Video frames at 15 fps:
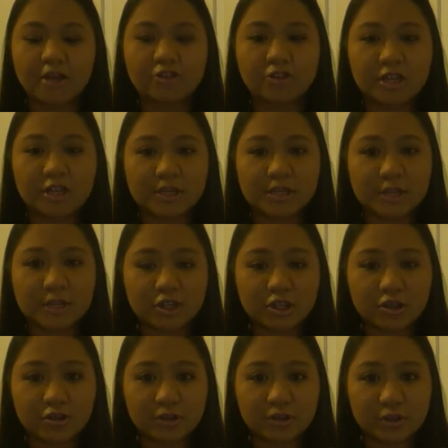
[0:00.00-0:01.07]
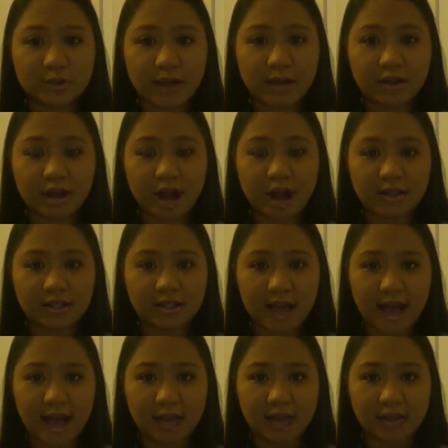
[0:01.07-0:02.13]
Transmission through direct
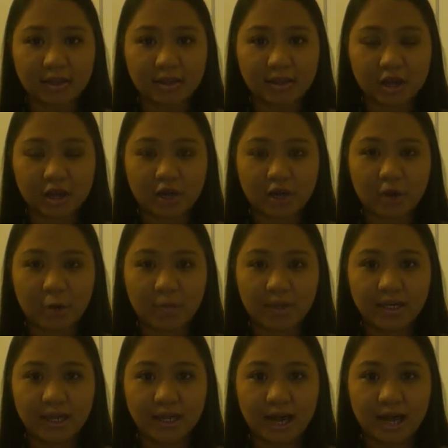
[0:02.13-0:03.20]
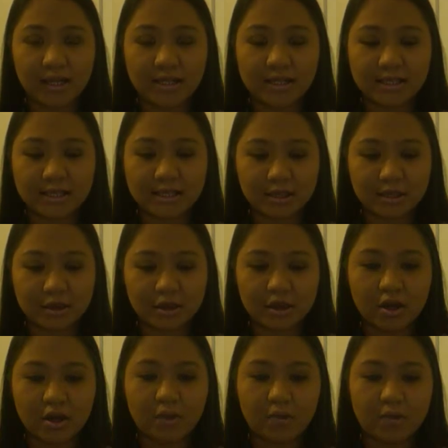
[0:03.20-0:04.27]
contact of open cuts,
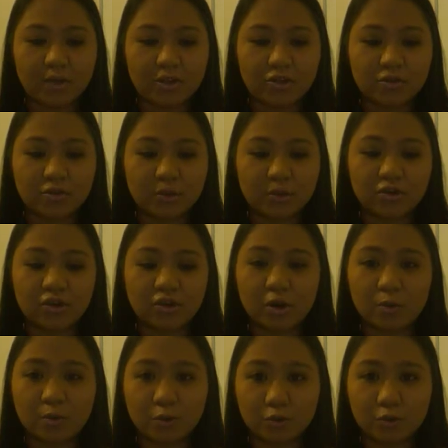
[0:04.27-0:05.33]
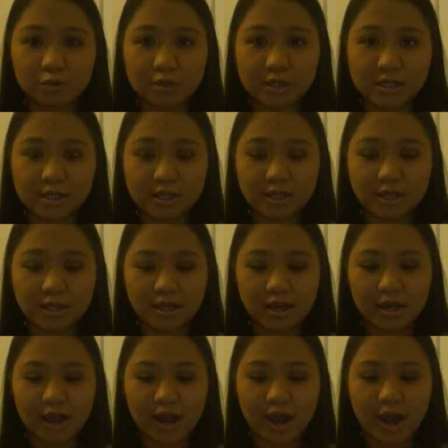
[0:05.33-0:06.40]
which are wounds,
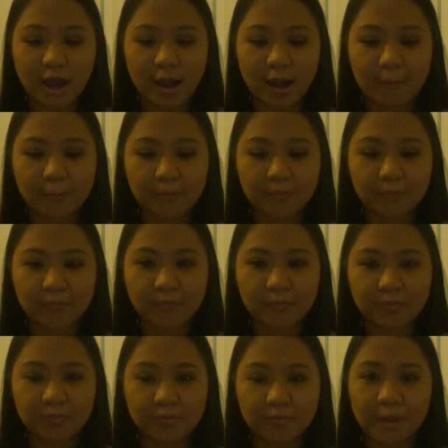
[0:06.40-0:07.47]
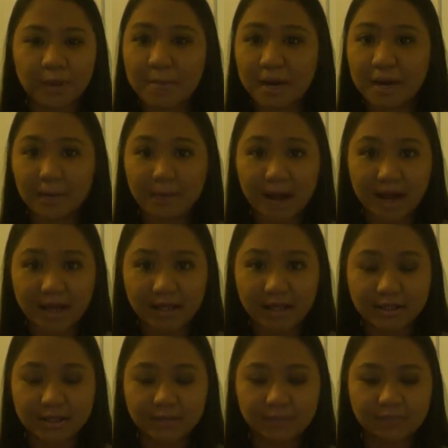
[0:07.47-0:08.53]
bug
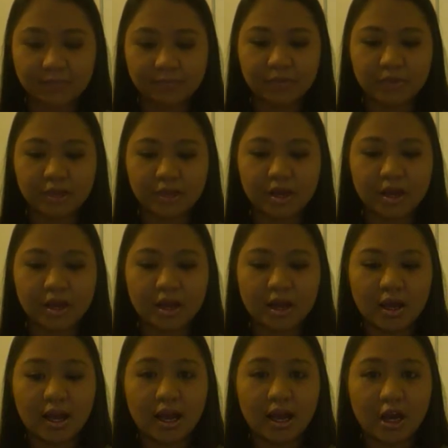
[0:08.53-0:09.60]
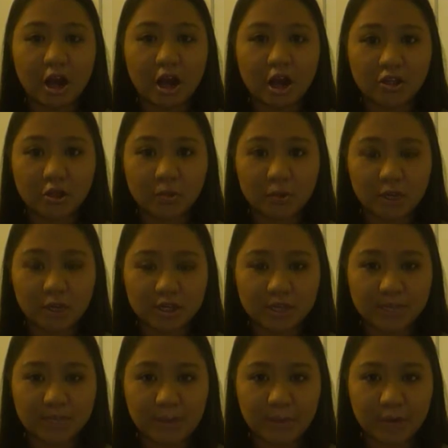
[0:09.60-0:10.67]
bite, and also mucous
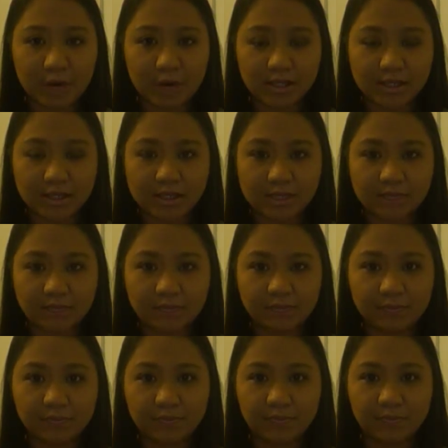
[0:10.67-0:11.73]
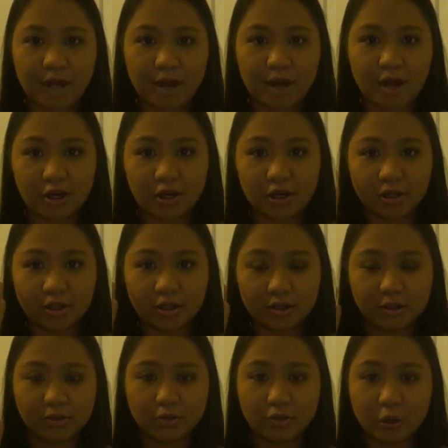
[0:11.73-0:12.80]
membranes.
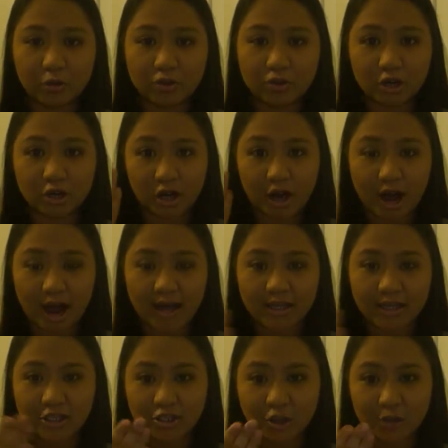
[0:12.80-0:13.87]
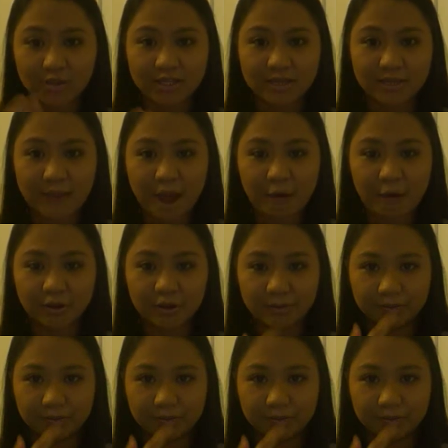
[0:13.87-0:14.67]
Those are our eyes, nose, and mouth.